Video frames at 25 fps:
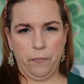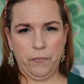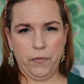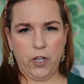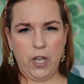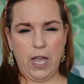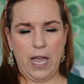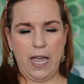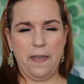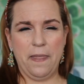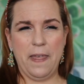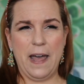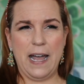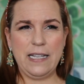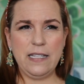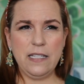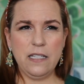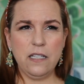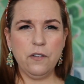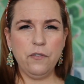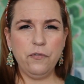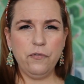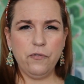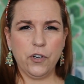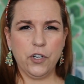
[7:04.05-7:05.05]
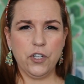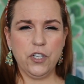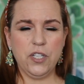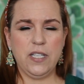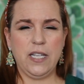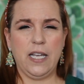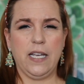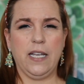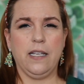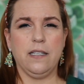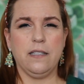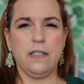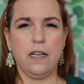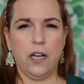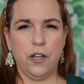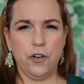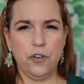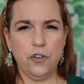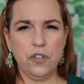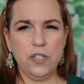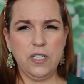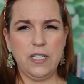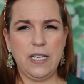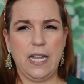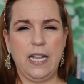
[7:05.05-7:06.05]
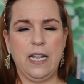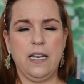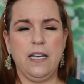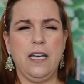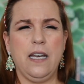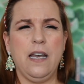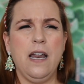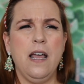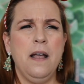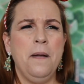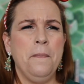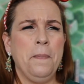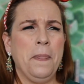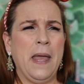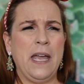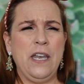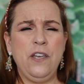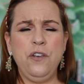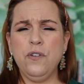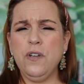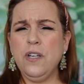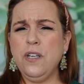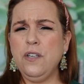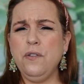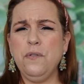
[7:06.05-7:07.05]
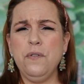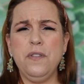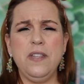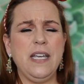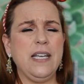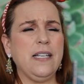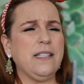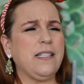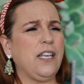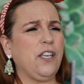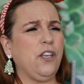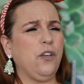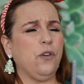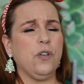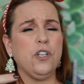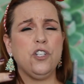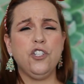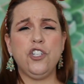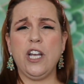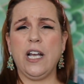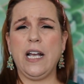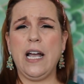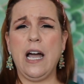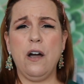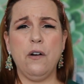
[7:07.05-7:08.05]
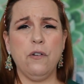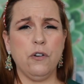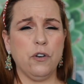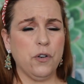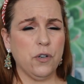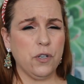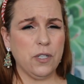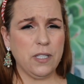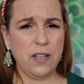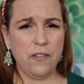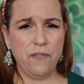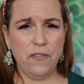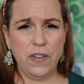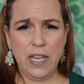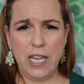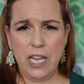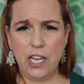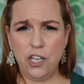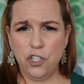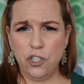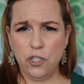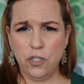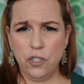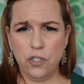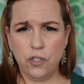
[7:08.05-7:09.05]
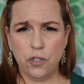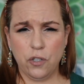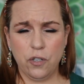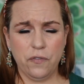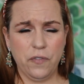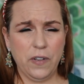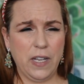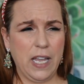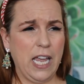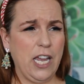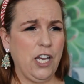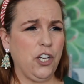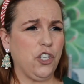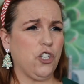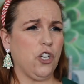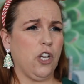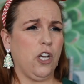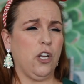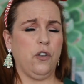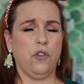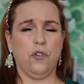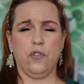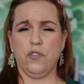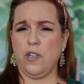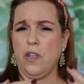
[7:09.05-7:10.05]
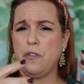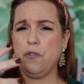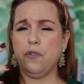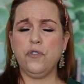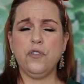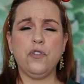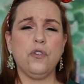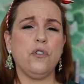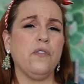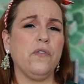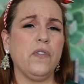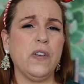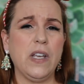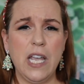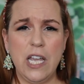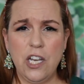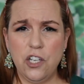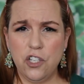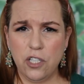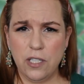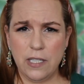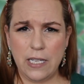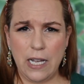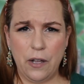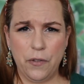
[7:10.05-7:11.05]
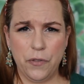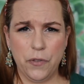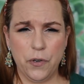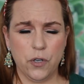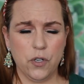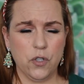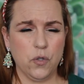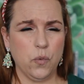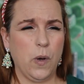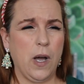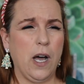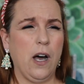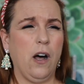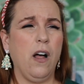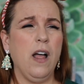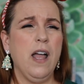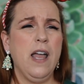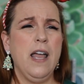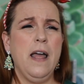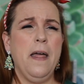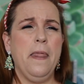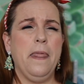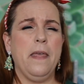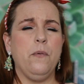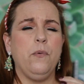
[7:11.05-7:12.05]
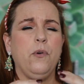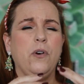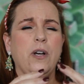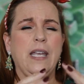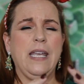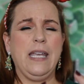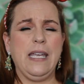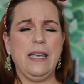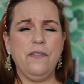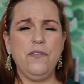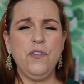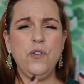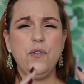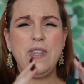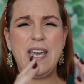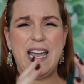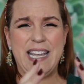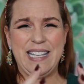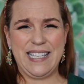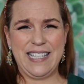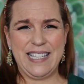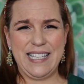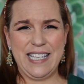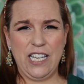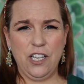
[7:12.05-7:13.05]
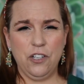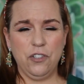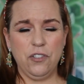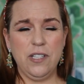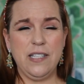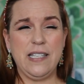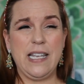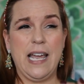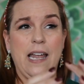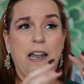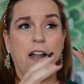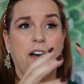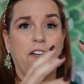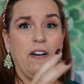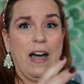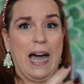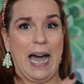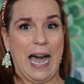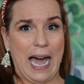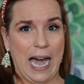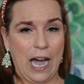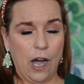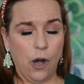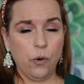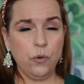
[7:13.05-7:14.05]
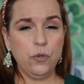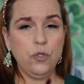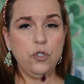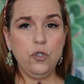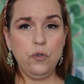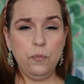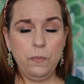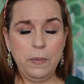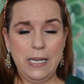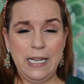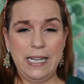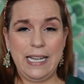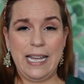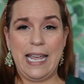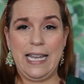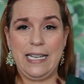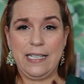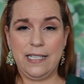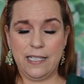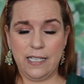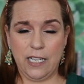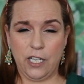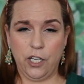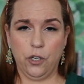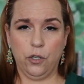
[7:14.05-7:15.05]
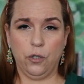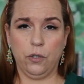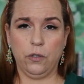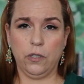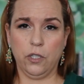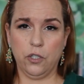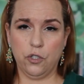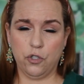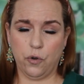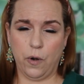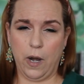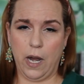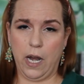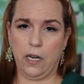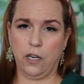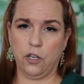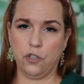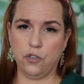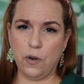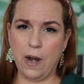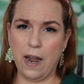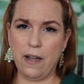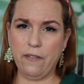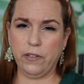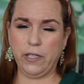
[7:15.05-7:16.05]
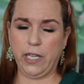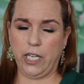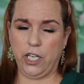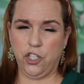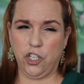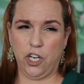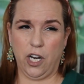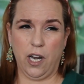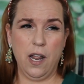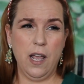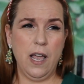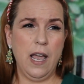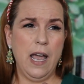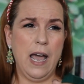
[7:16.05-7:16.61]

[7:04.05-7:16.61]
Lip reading: Okay, that's the first thing, is understanding. And you can do things like, you can check out Cruise on Vacation certification. There's other certifications out there as well that will give you that skill set of how to be a skilled, trained travel agent.